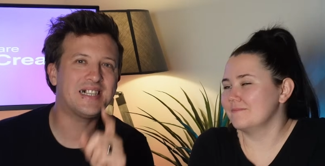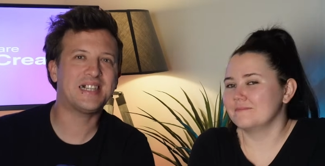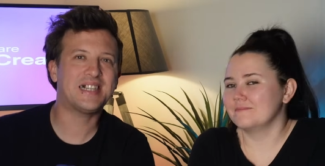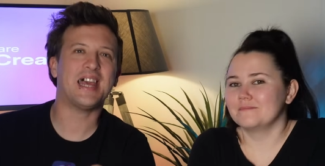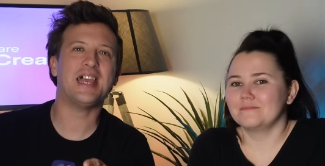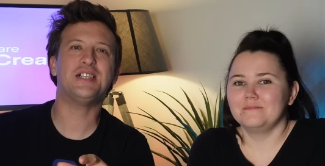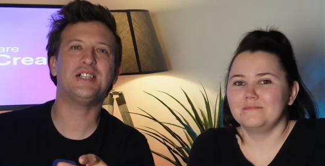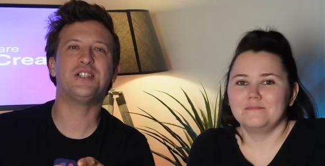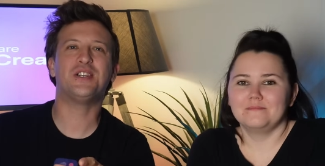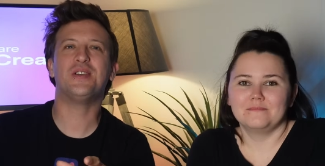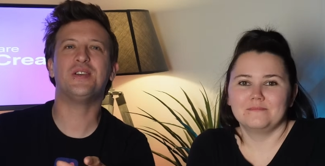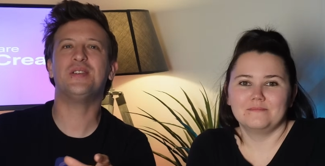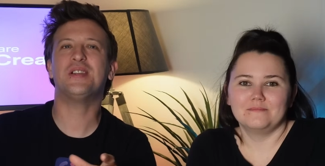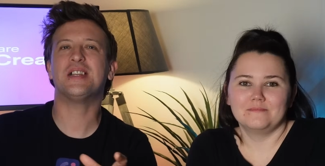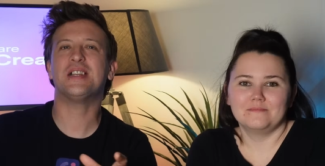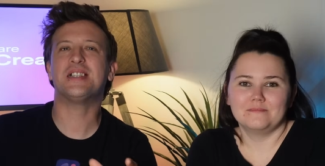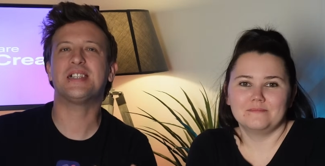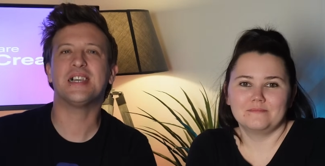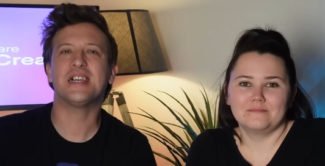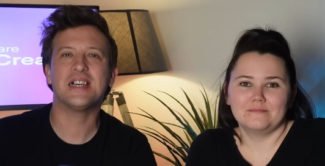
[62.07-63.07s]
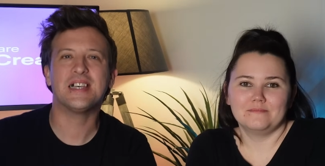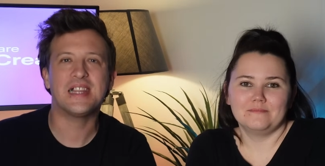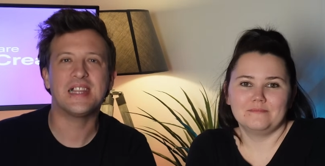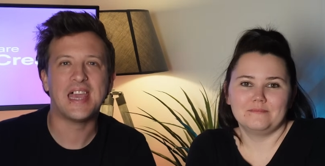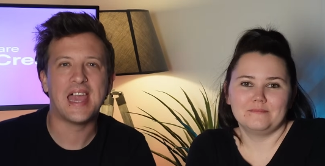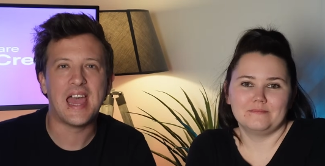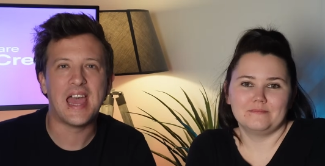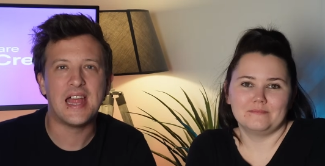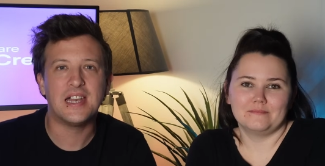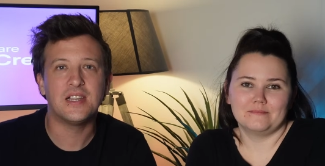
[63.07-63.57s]
Speaker 1: stay tuned till the
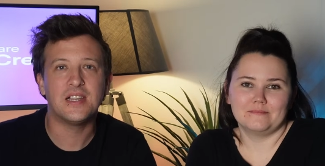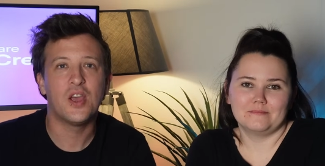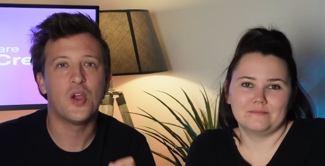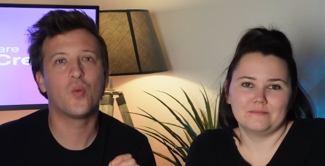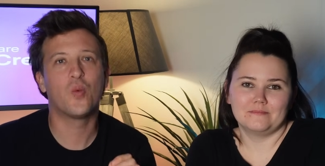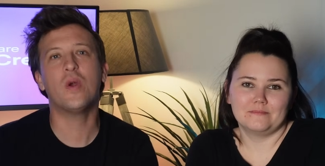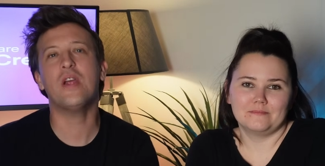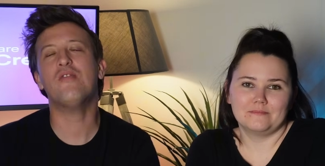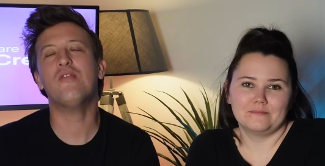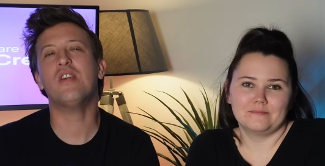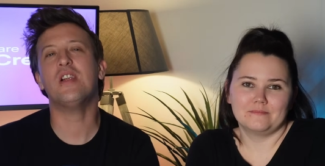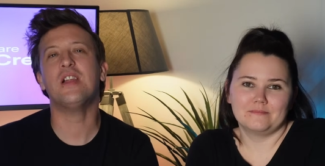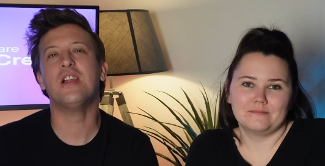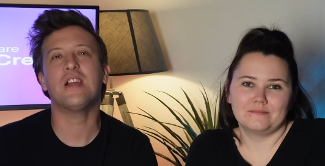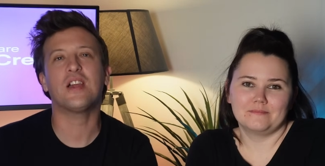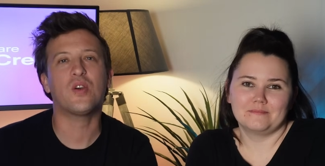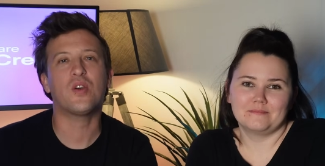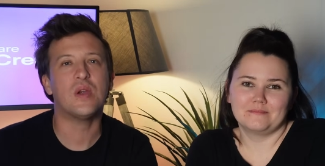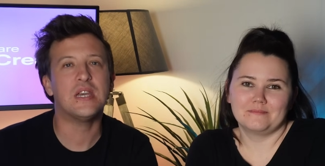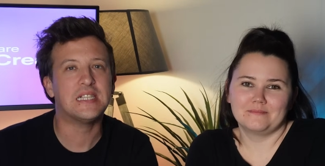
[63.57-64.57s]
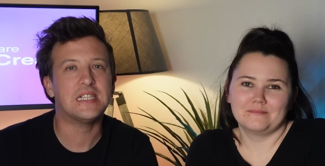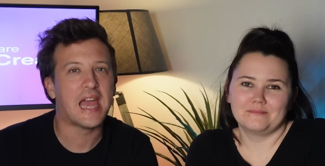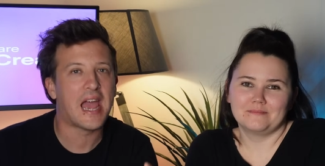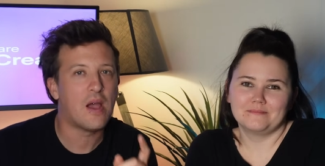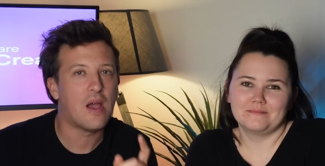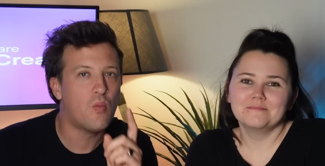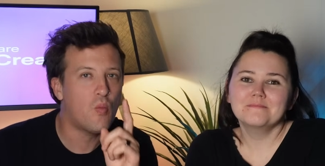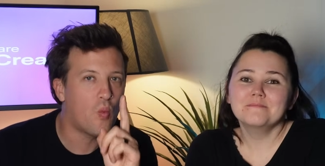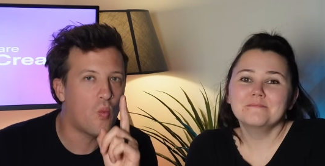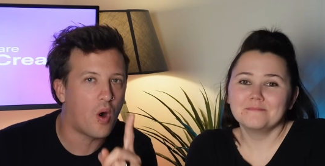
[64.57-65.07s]
end. We're running a quiz,
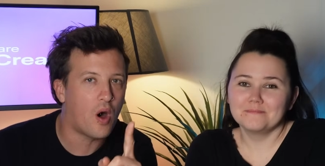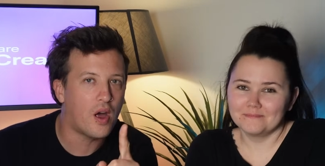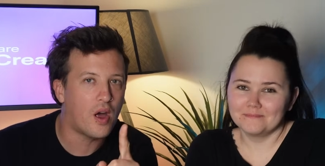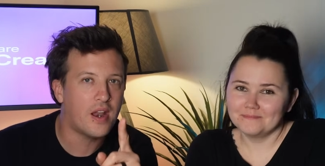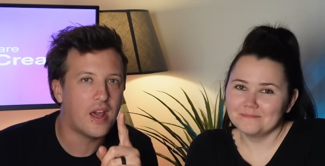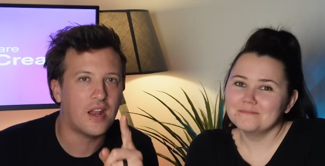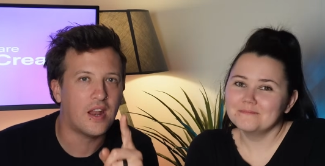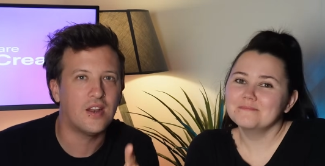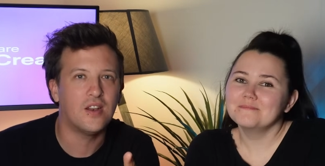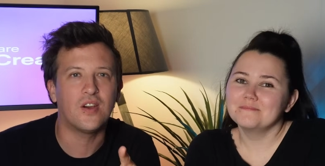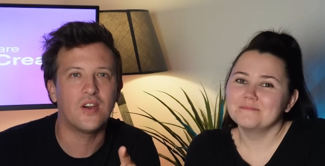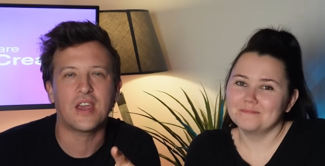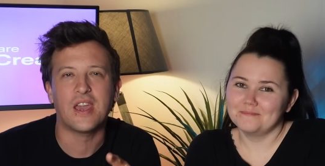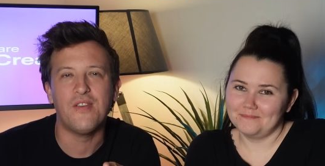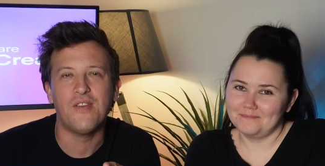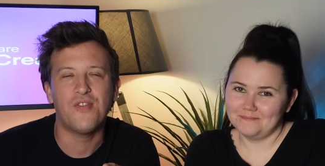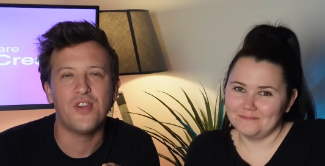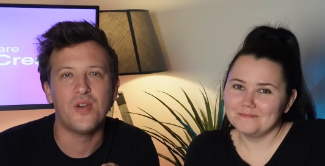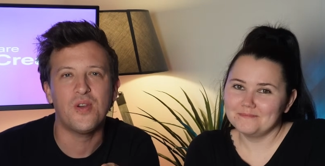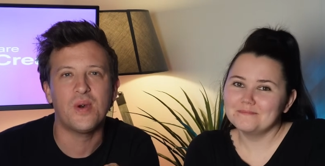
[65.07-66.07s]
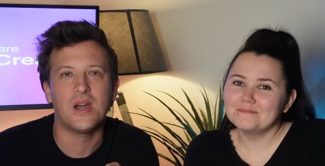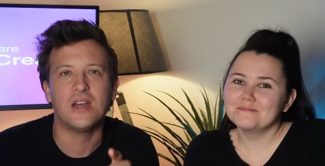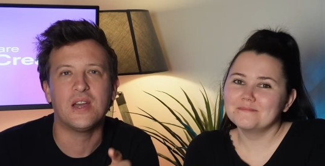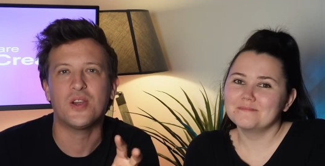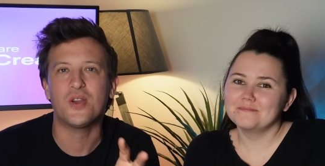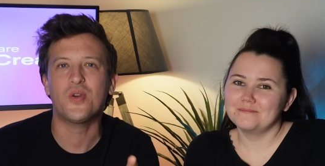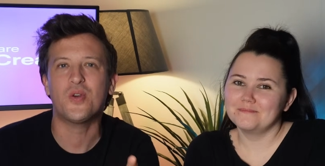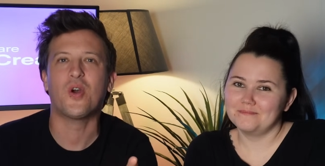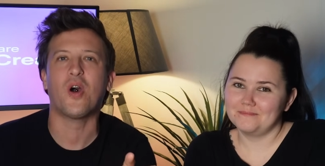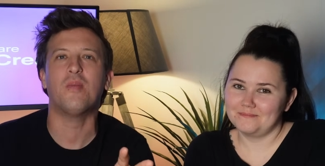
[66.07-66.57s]
and one lucky viewer who
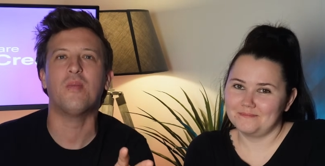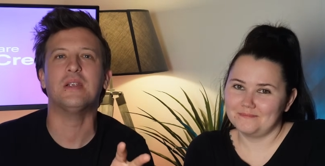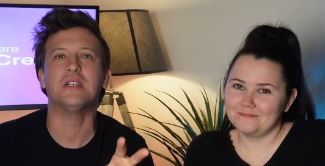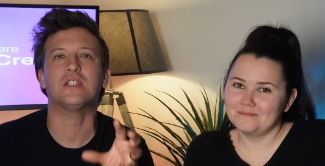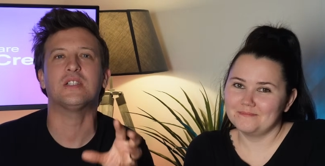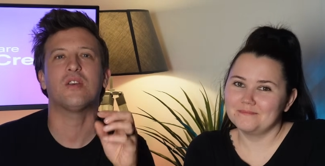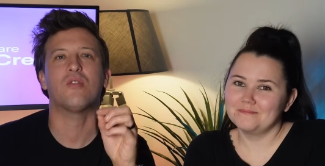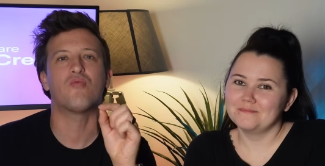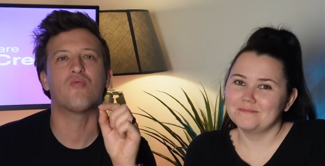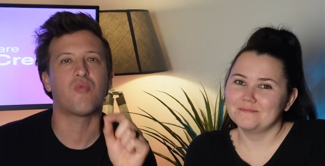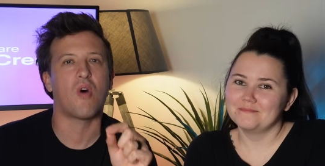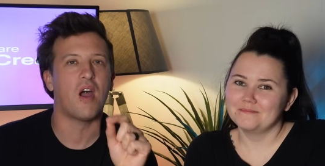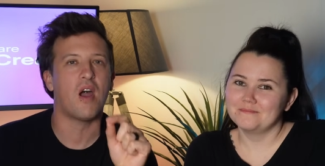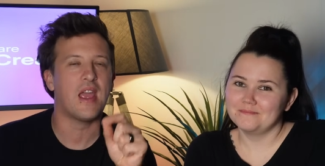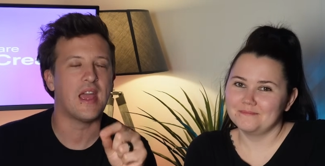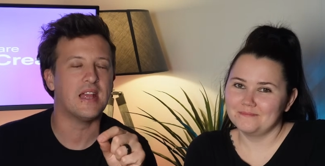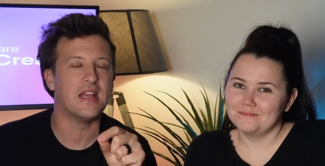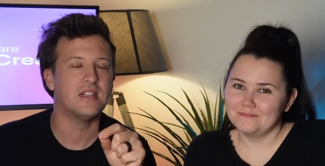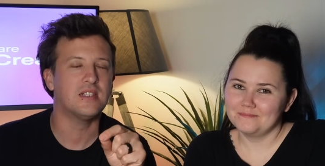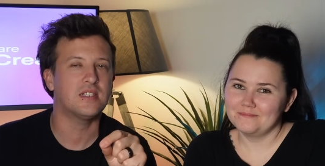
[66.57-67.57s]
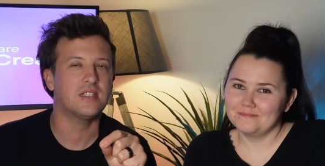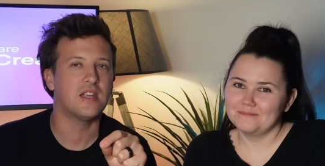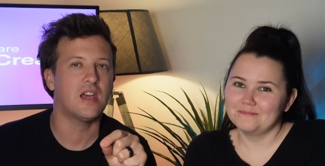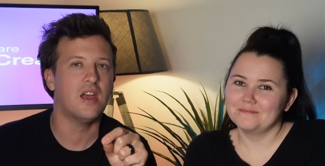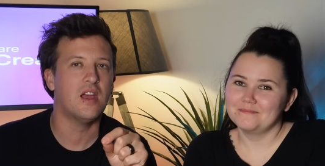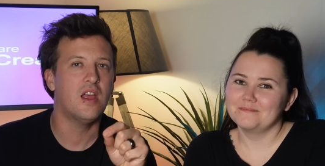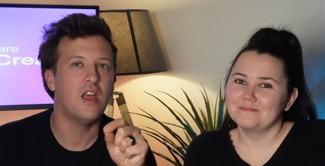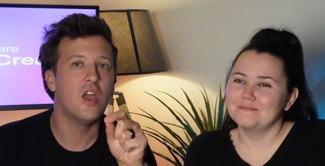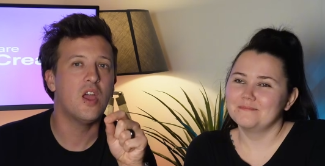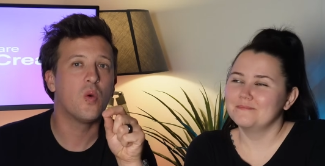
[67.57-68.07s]
comments the right answer
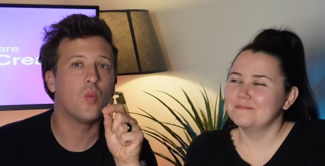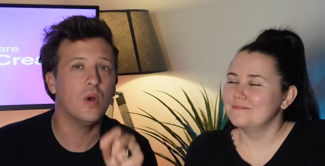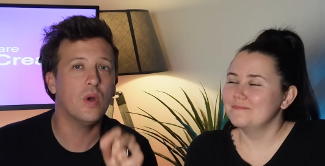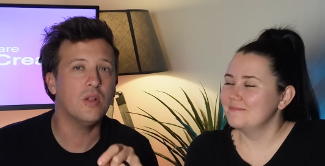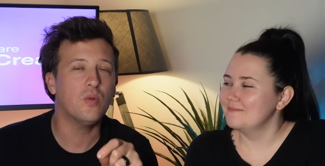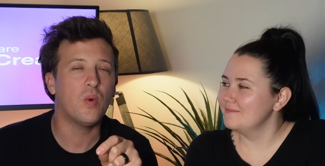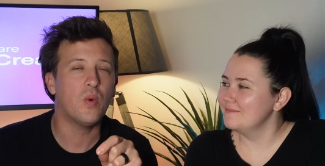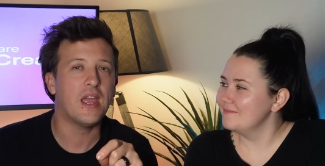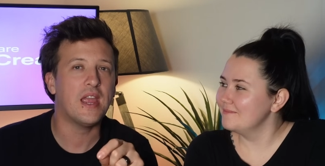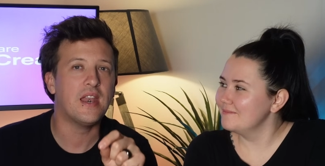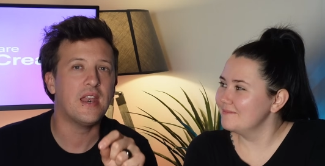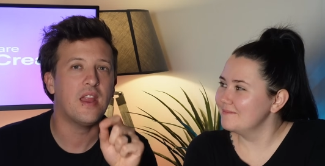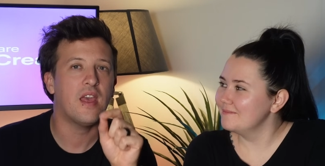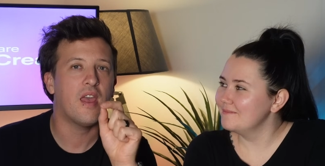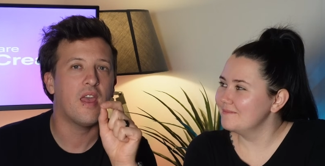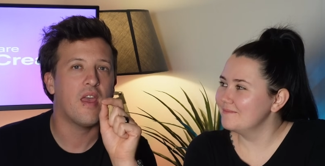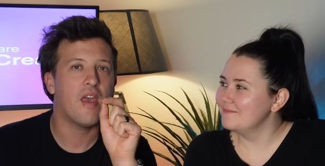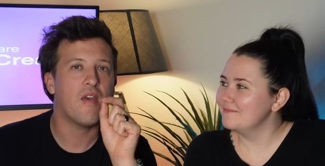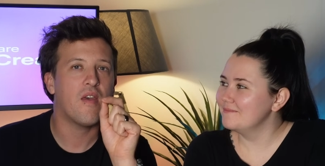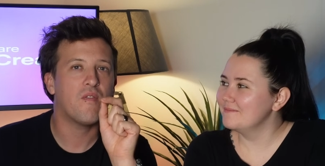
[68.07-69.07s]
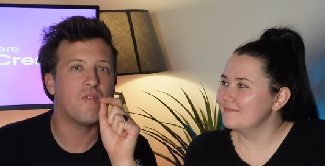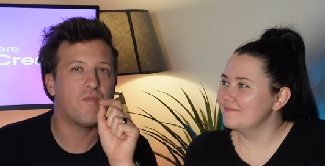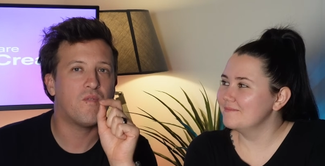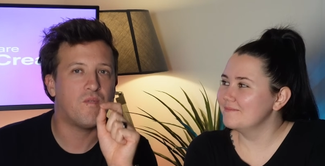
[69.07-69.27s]
will win